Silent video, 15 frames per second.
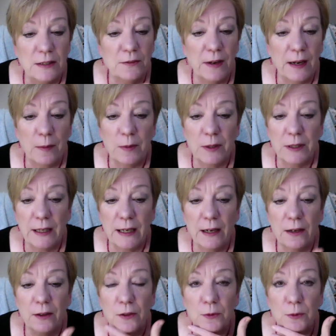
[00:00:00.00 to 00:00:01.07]

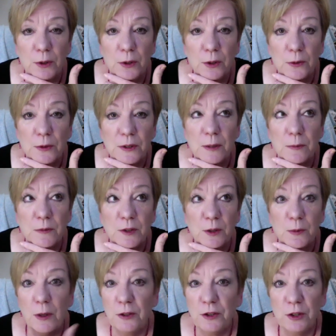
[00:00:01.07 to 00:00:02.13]
family through some
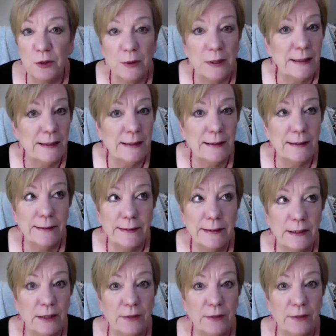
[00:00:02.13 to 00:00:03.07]
tumultuous,